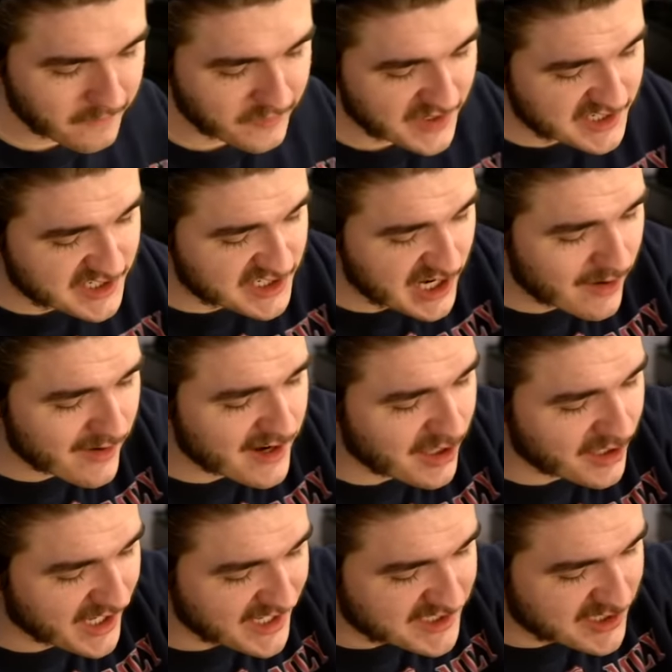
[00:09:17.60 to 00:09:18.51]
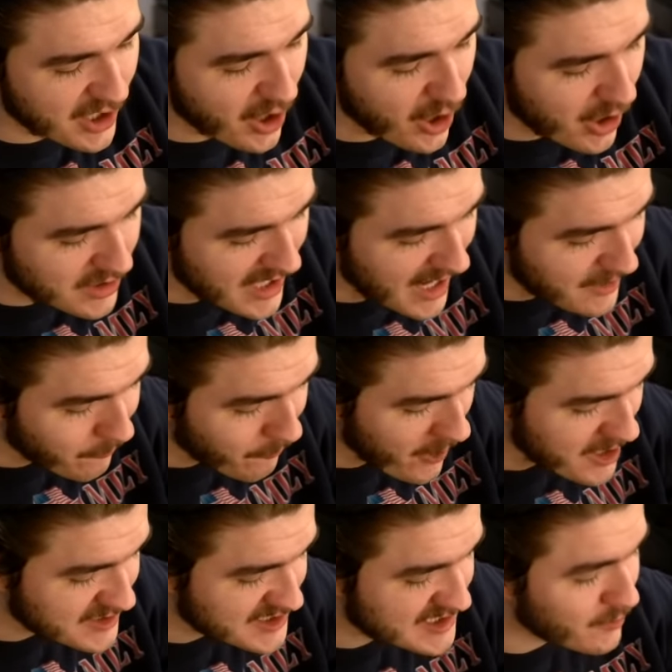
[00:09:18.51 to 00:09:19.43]
This cereal gets a whole lot
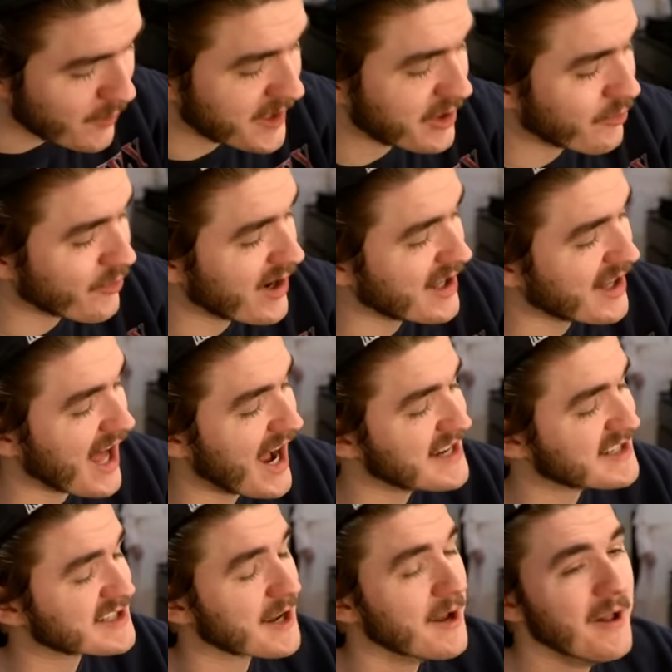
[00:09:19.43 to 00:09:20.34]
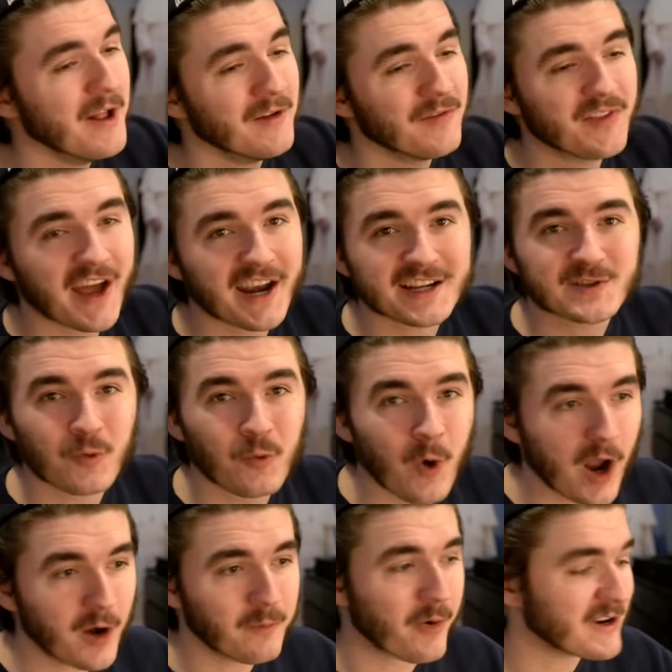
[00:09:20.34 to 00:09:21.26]
worse when you realize that it's
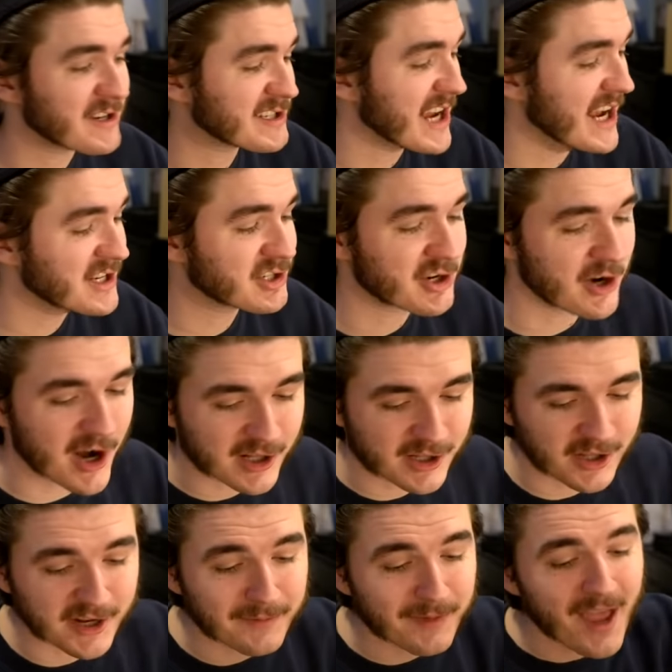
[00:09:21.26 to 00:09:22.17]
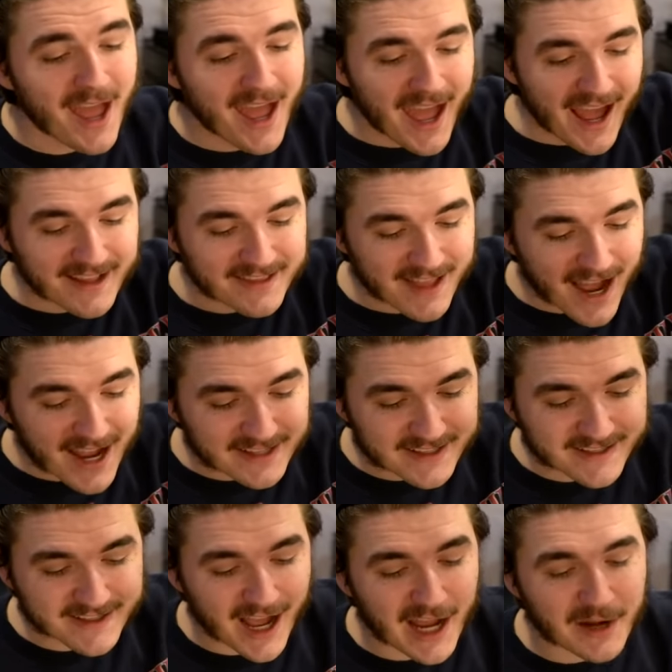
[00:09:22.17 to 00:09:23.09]
1% chocolate and
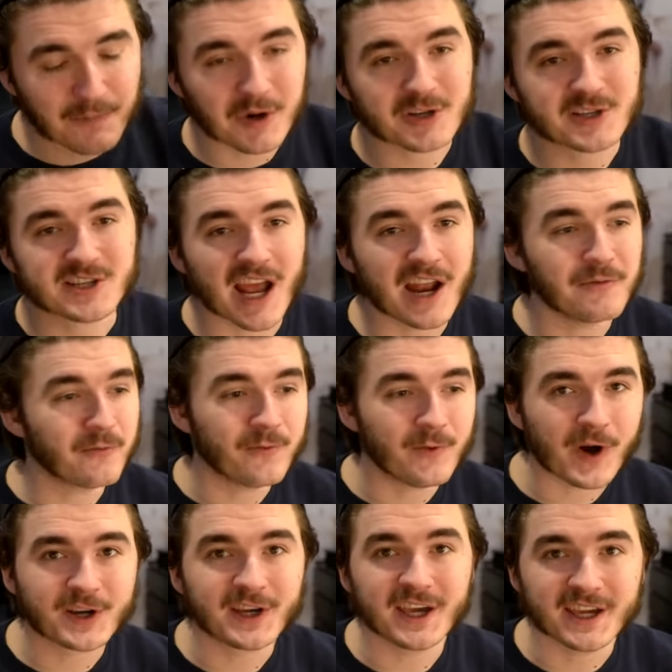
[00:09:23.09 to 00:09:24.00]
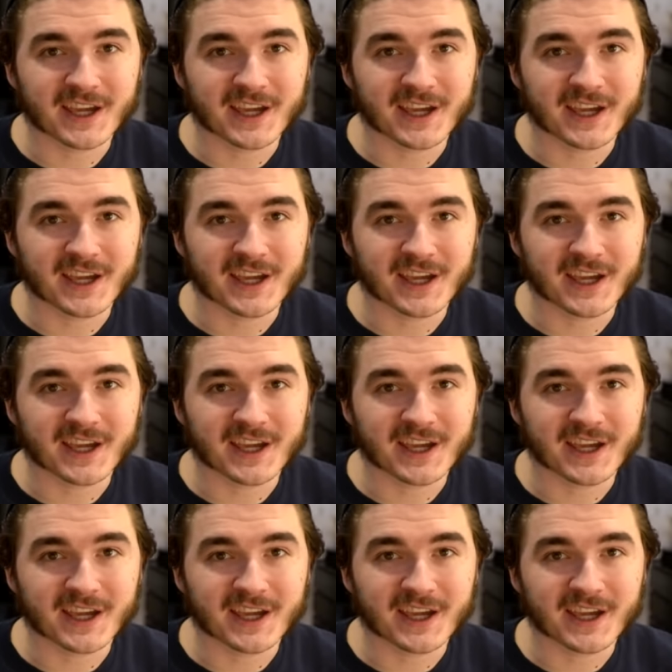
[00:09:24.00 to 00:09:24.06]
99% fucking